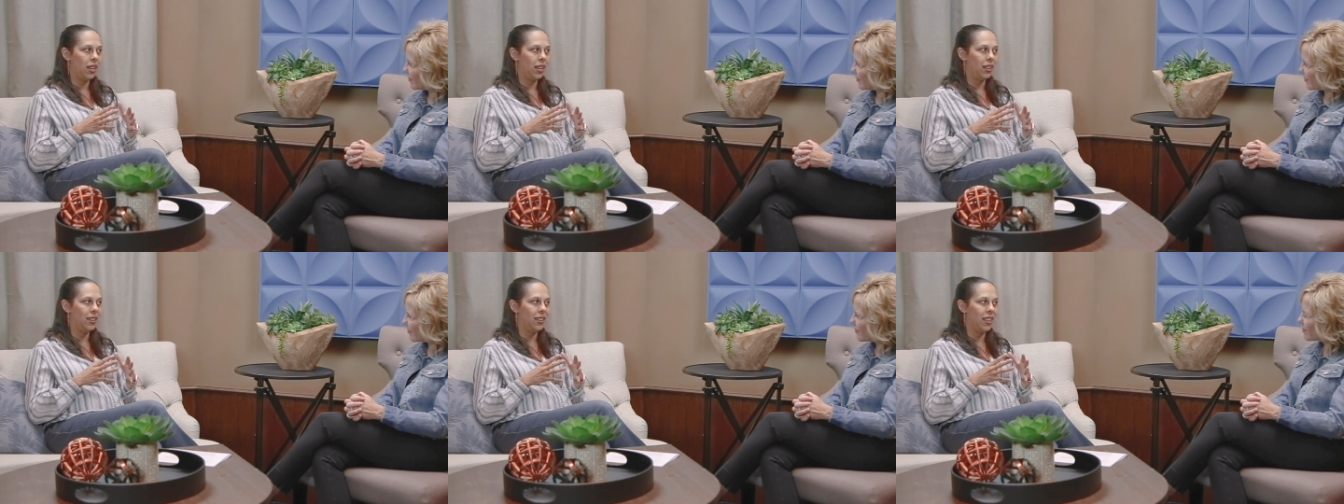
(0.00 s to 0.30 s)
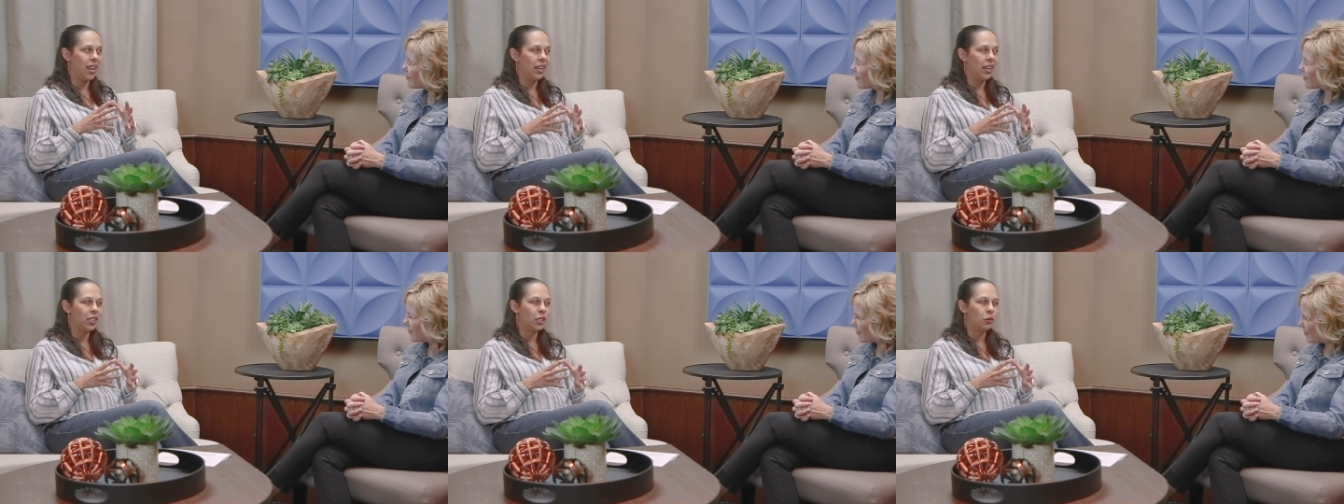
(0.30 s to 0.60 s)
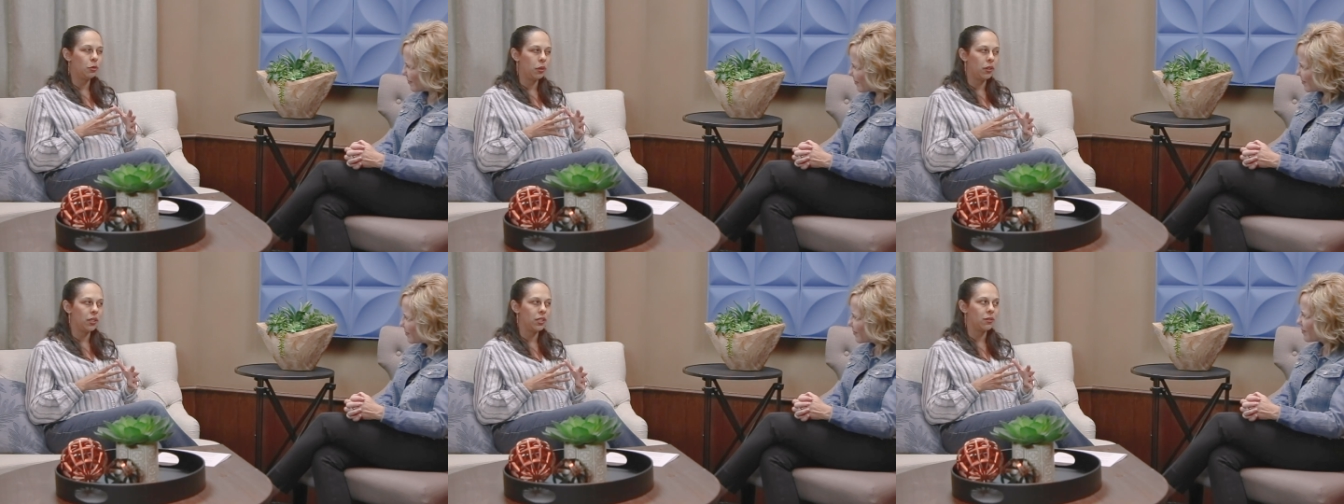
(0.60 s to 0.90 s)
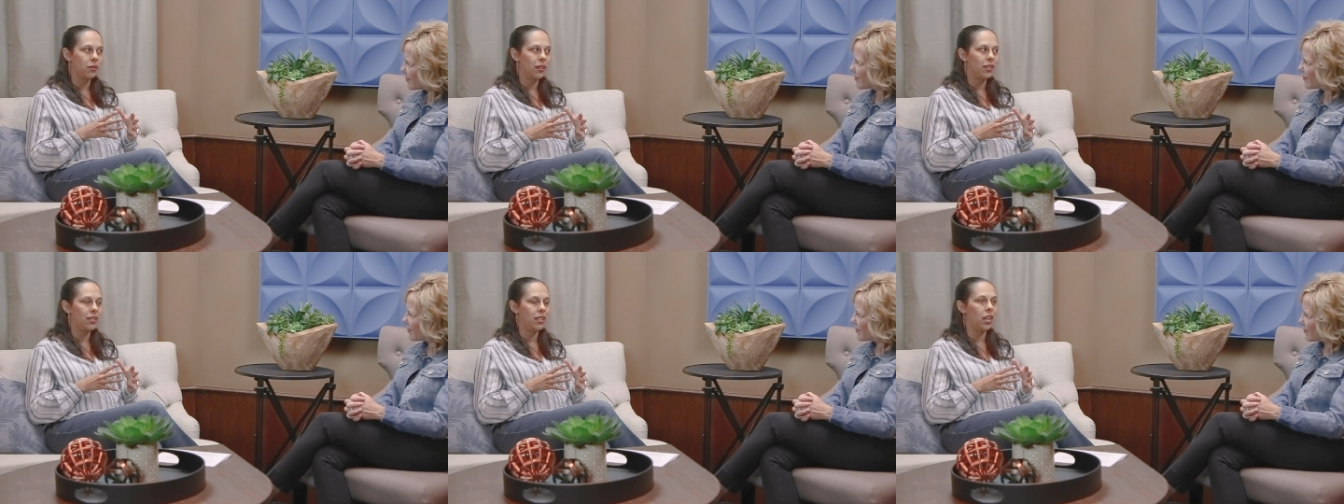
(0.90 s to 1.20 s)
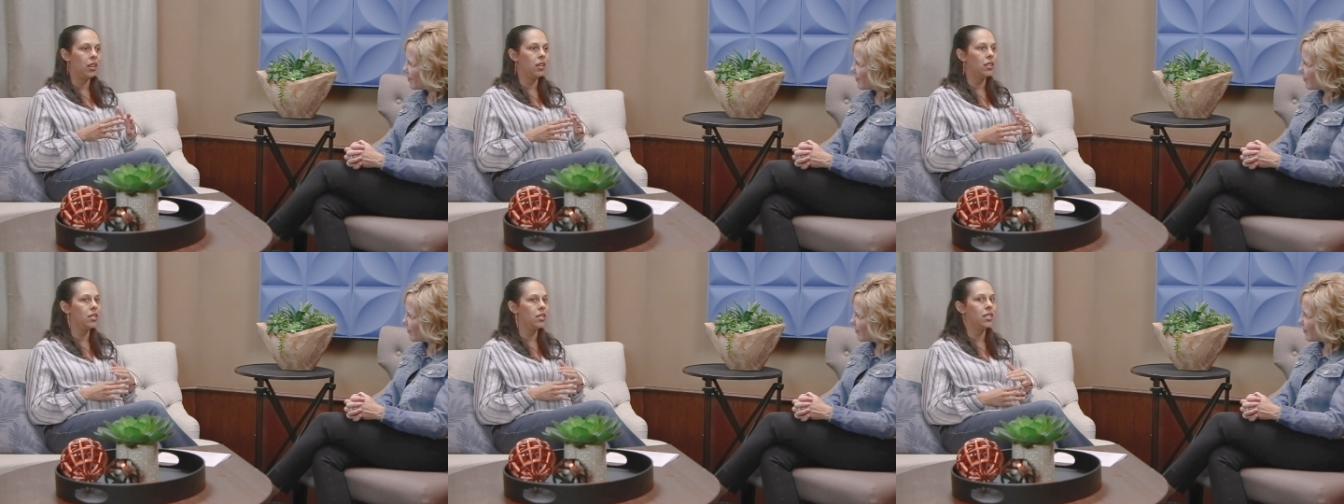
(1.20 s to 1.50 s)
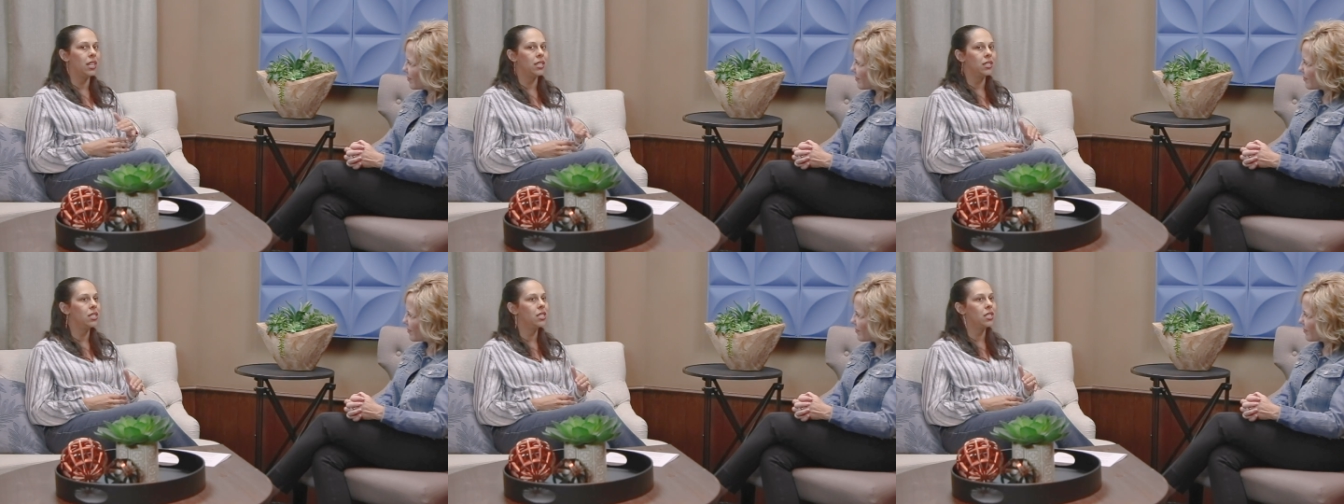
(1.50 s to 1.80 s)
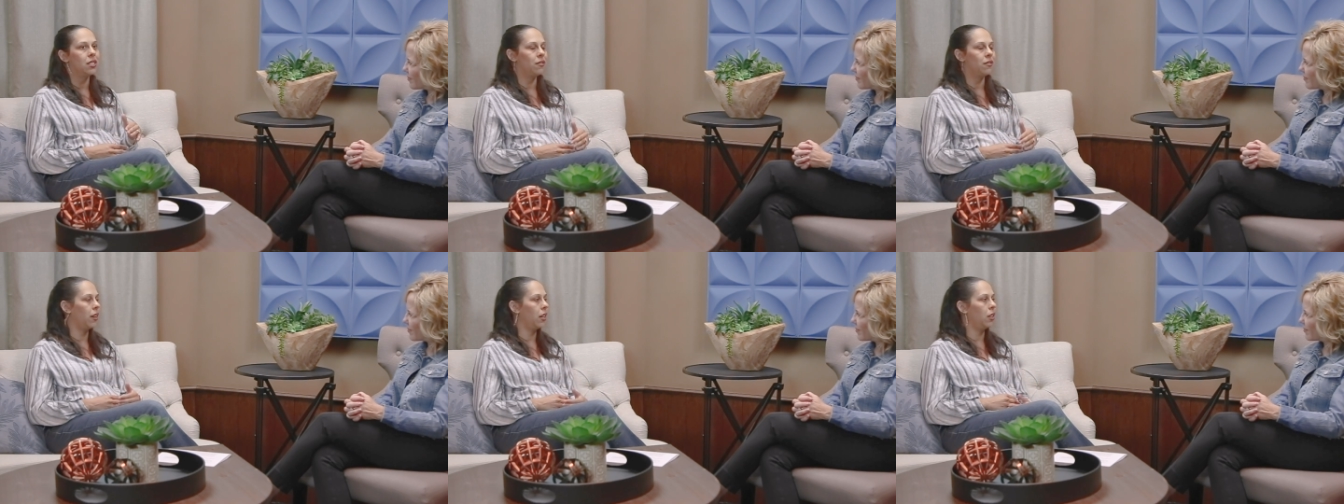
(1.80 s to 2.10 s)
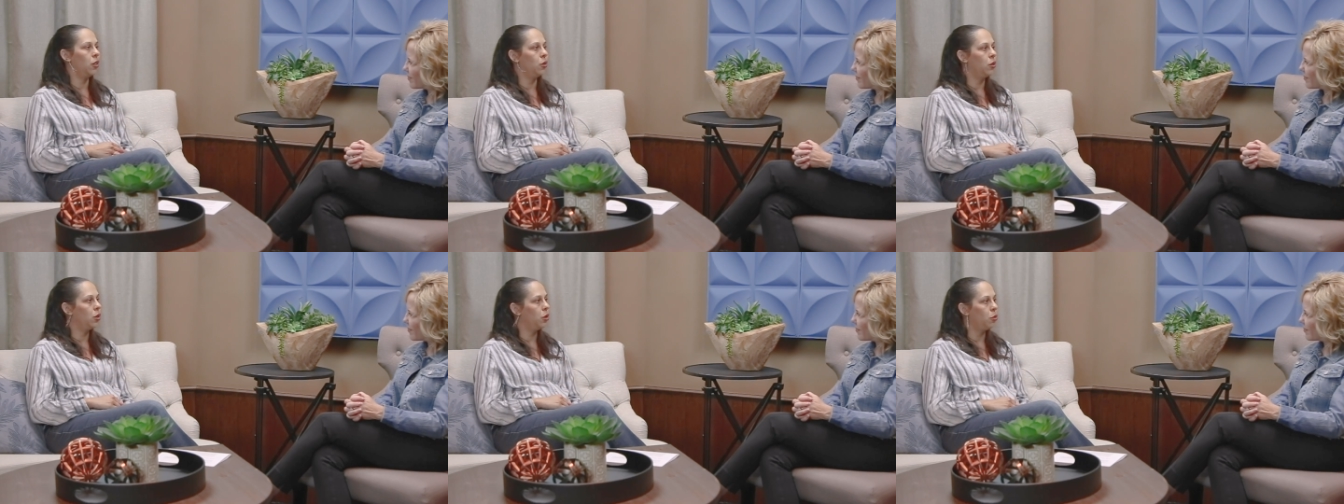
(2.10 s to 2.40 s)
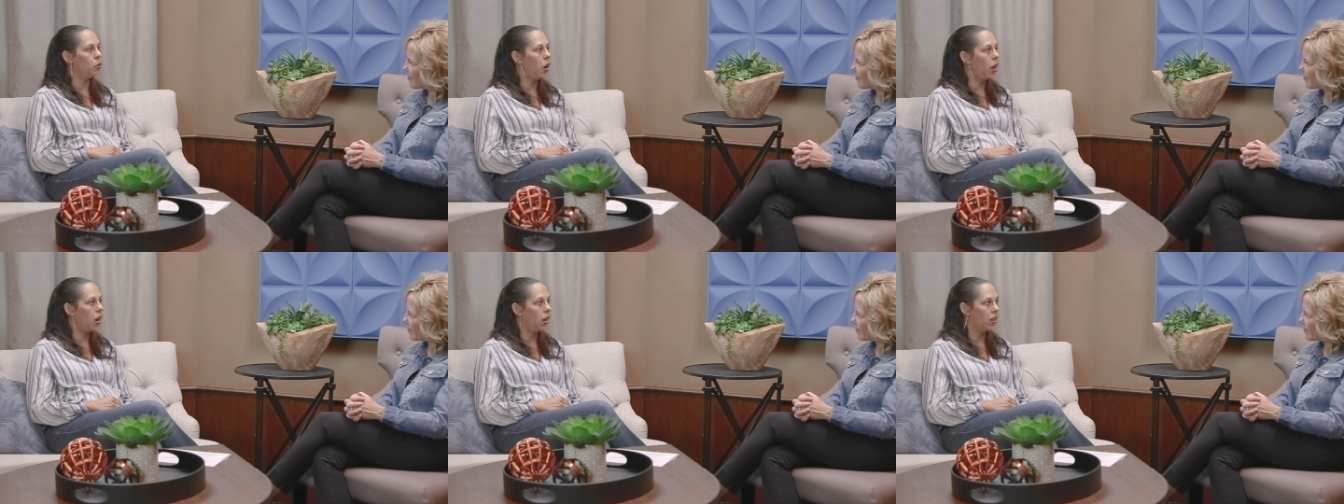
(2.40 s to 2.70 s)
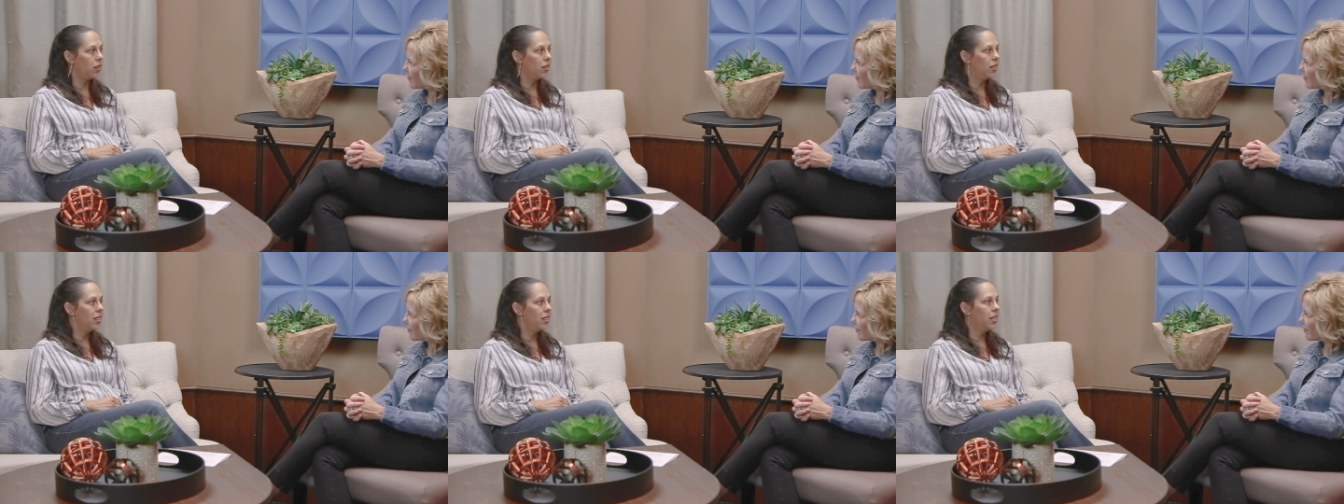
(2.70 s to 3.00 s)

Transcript: and that experience right then, it doesn't define who you are.